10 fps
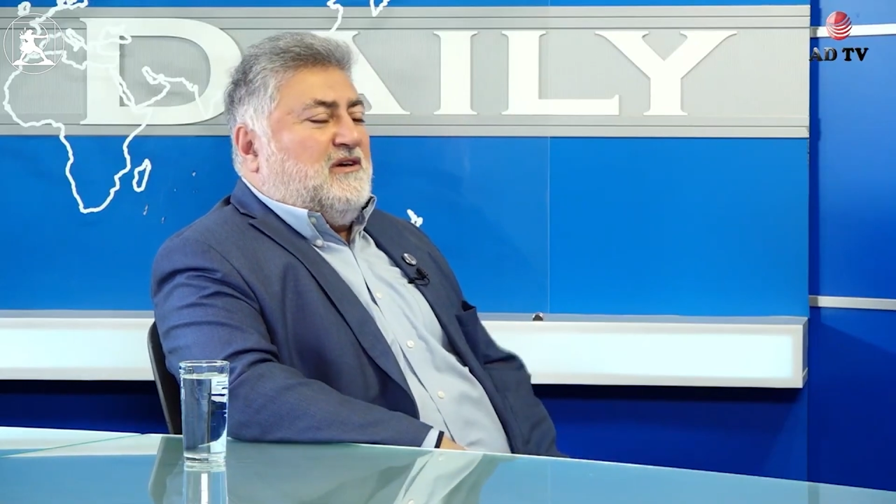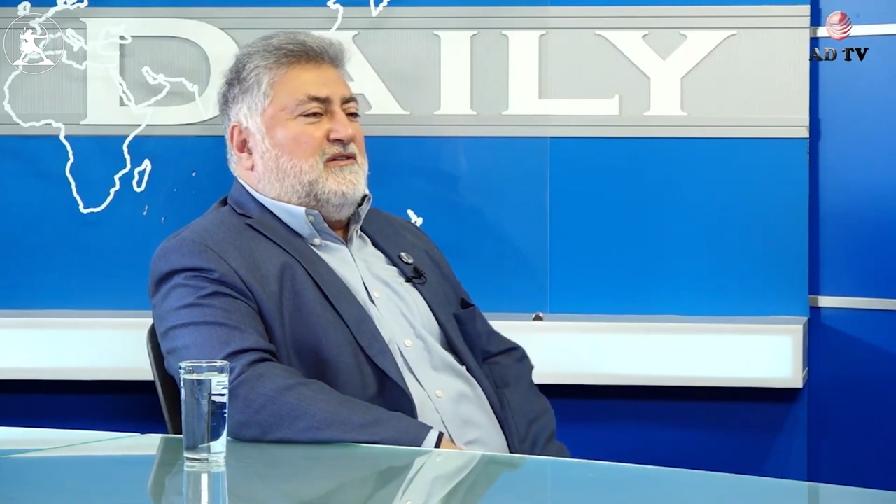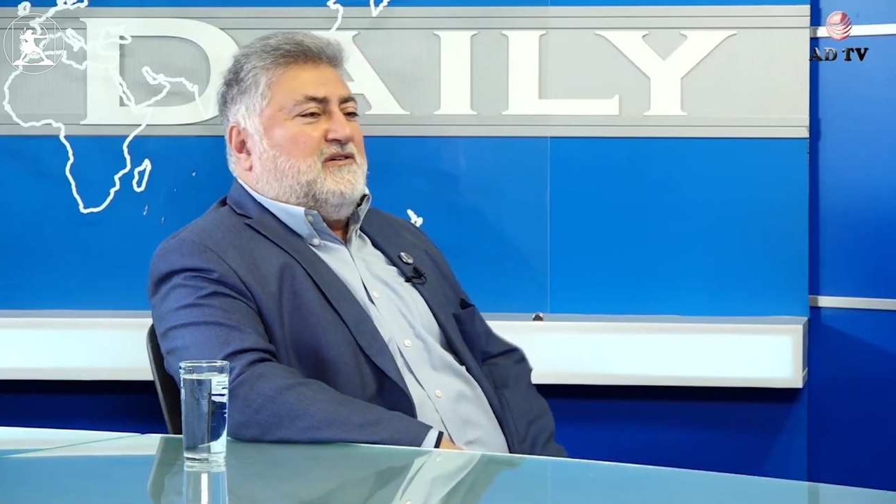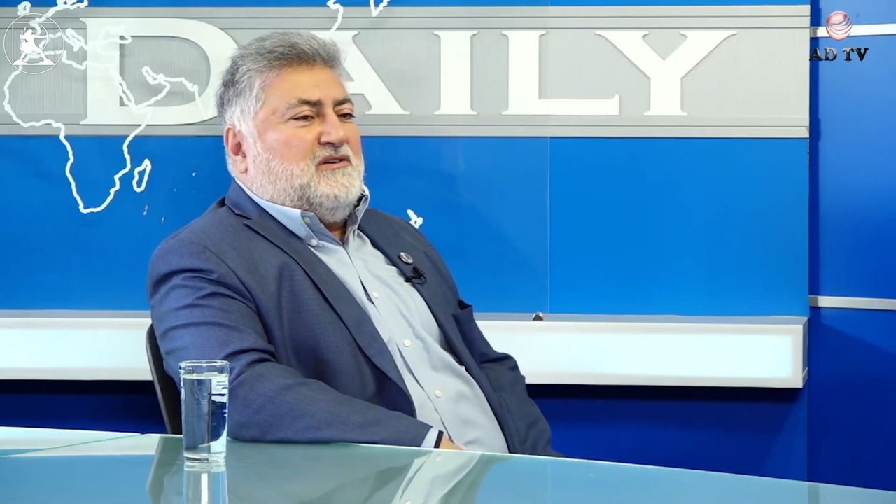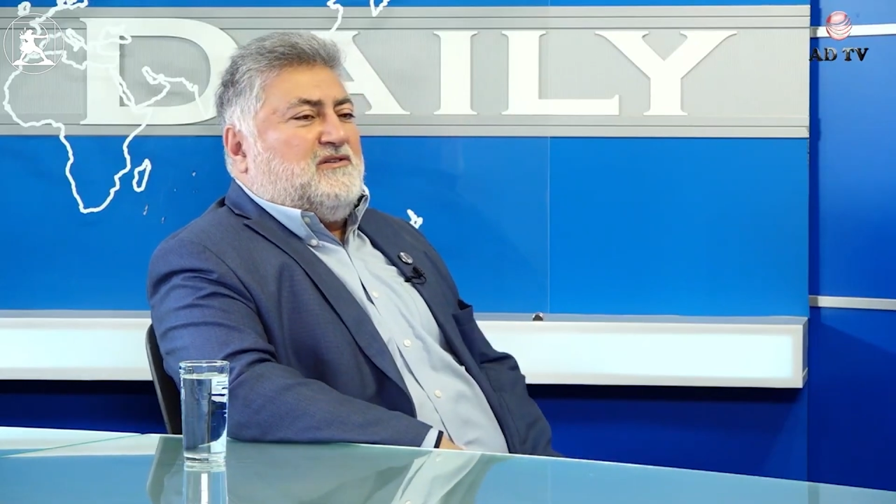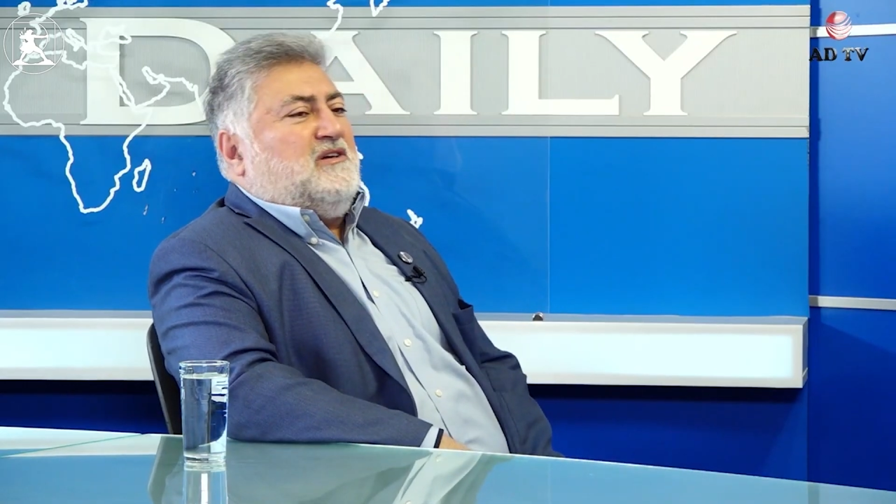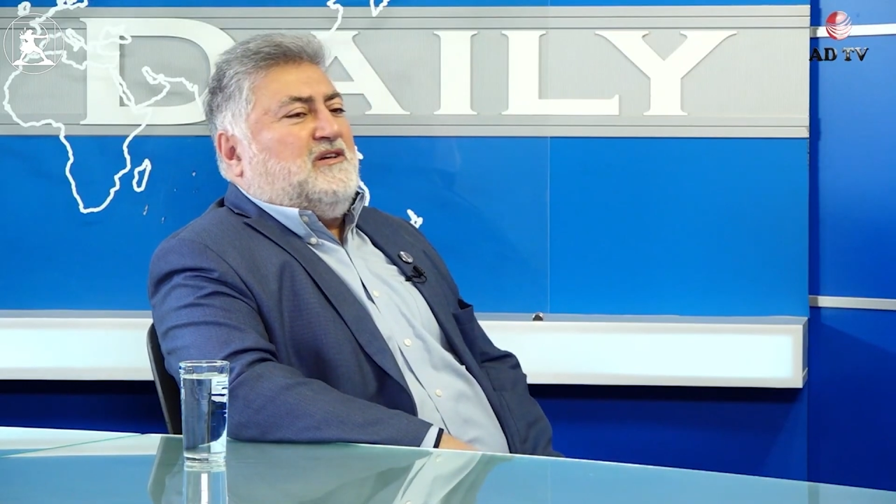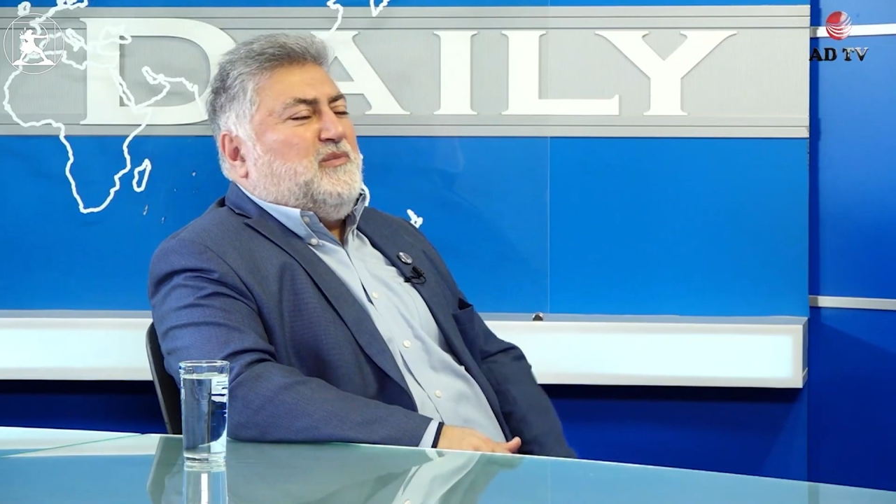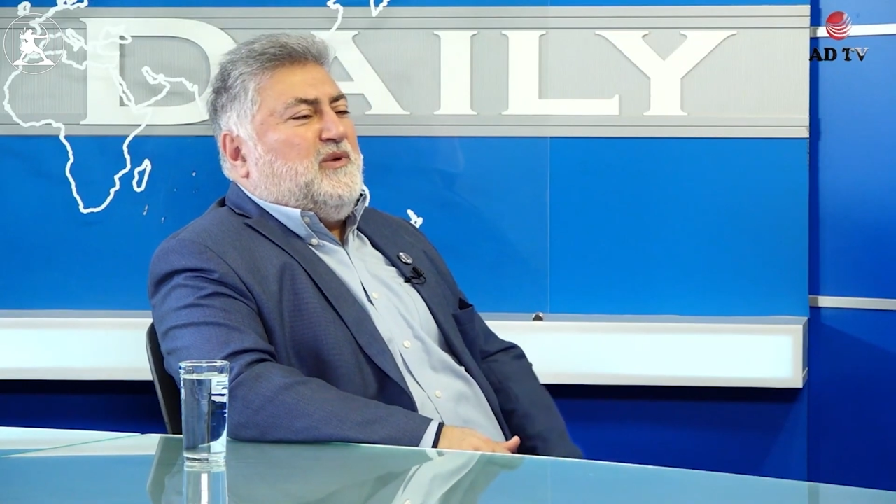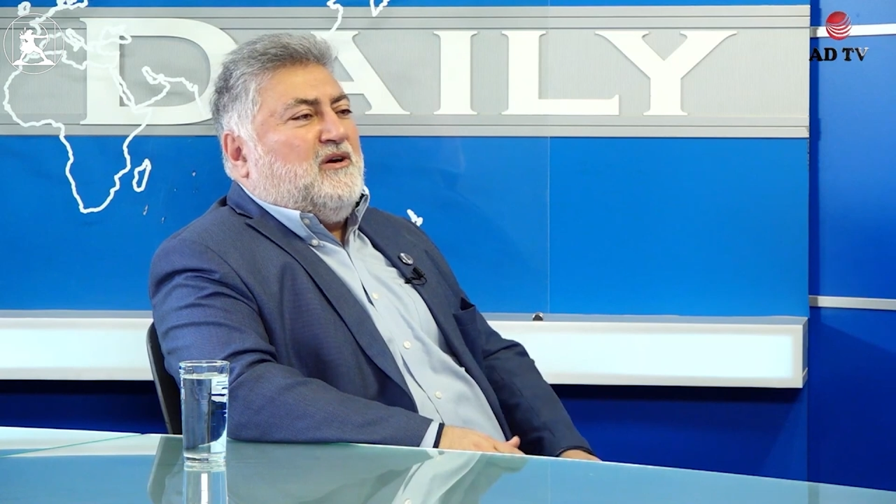Armenia
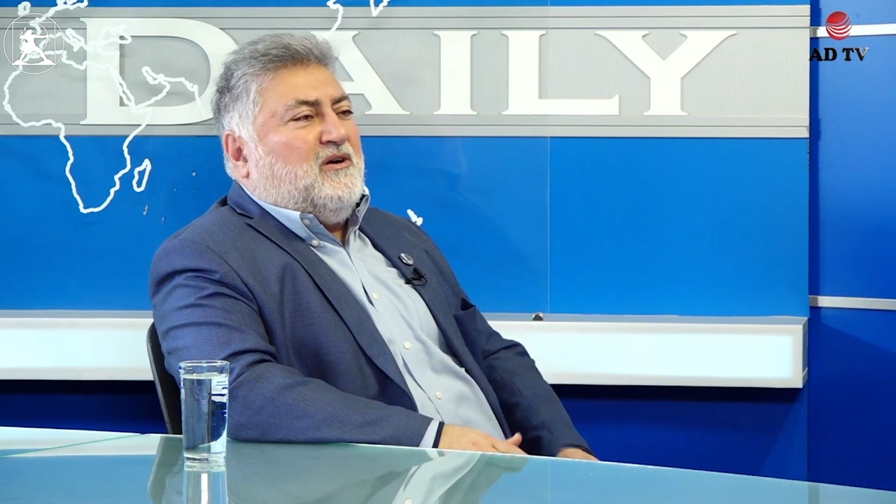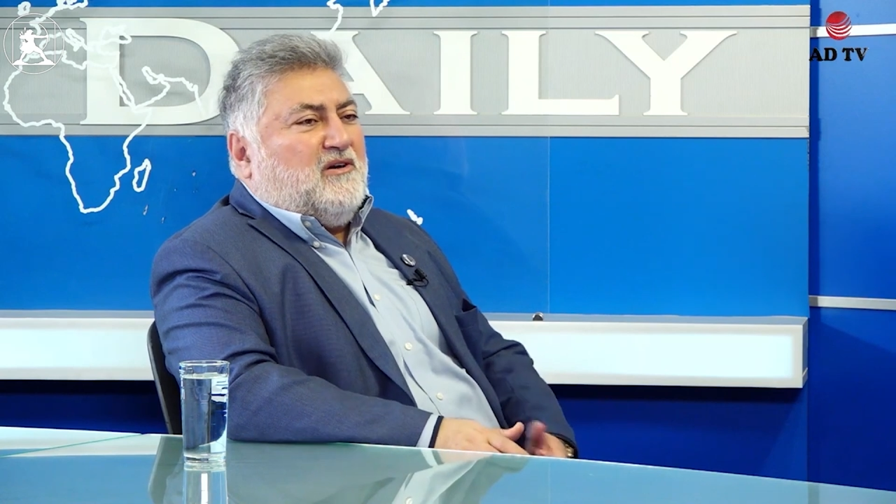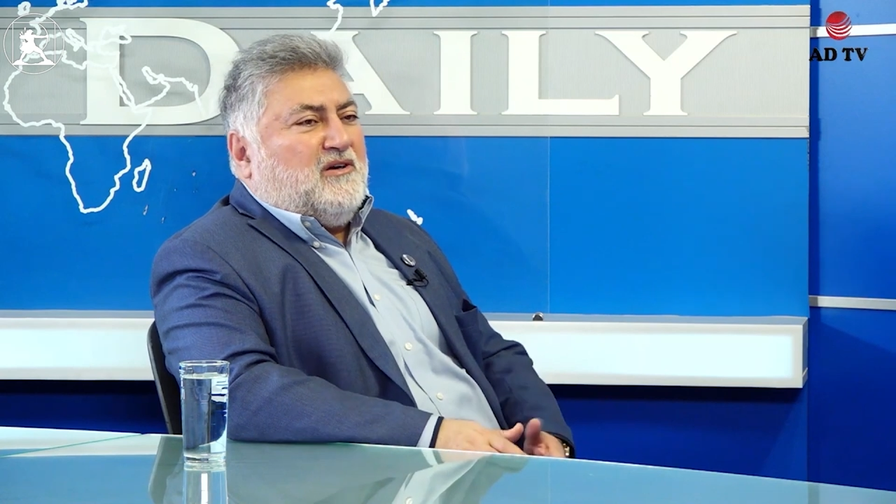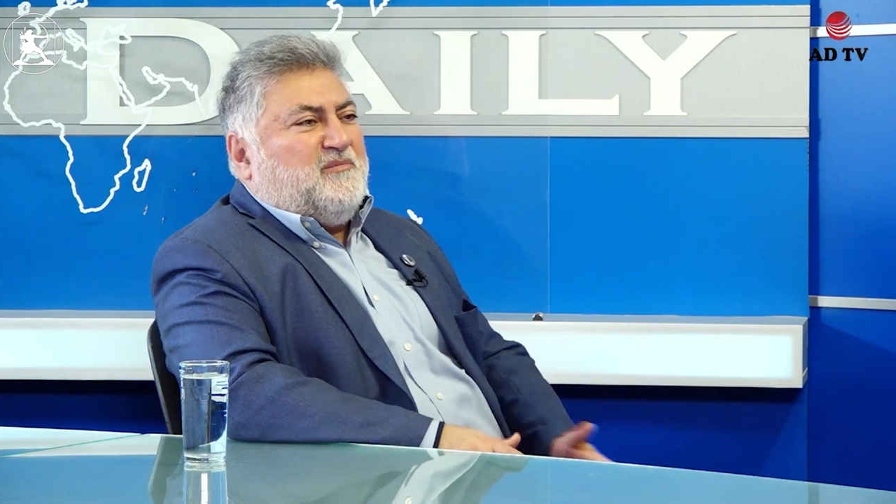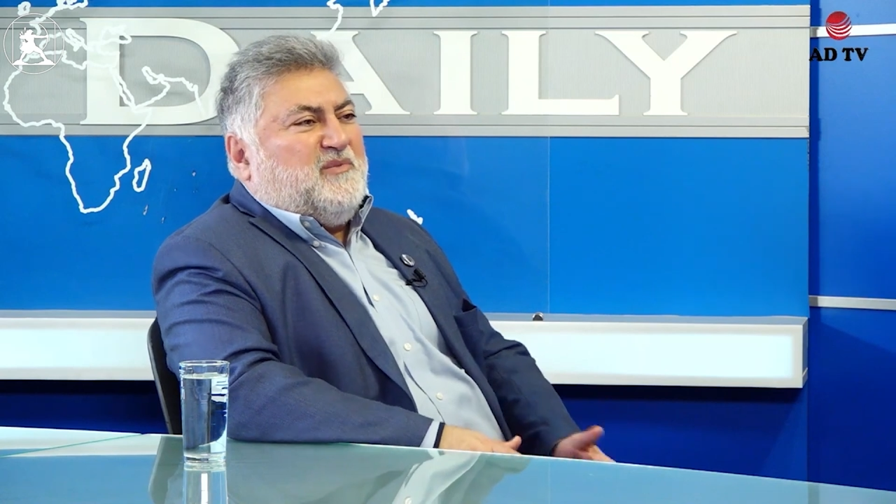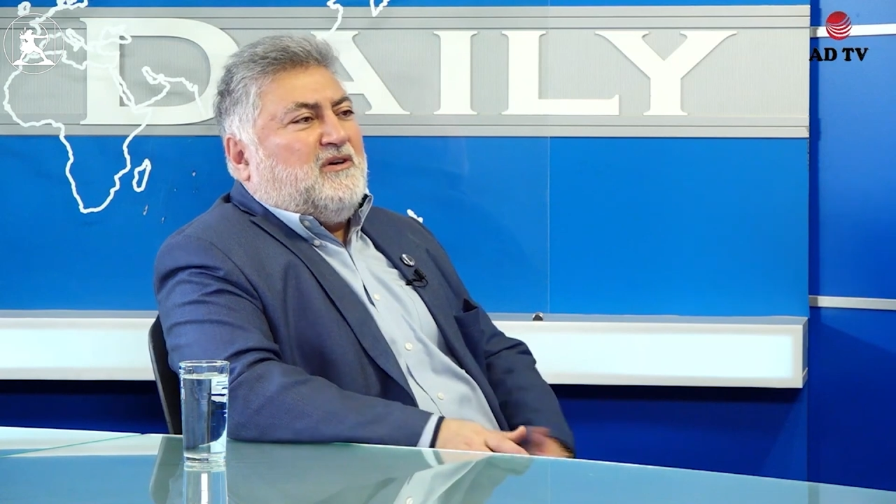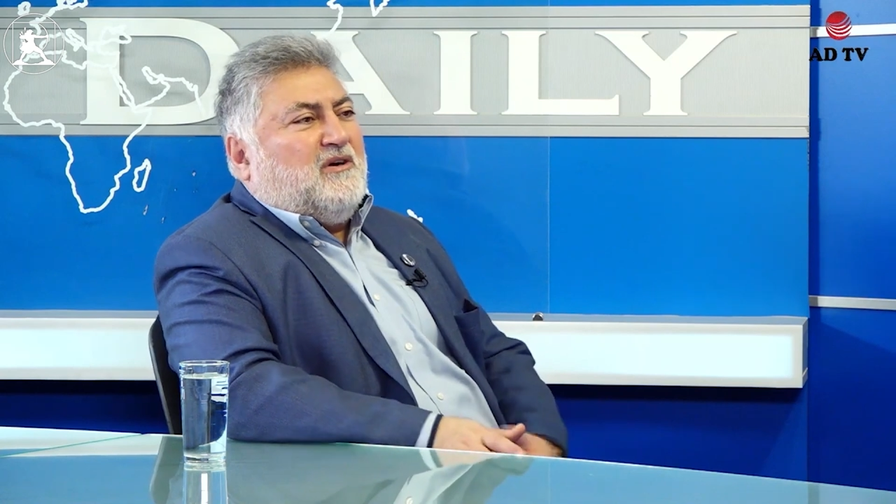has a poor market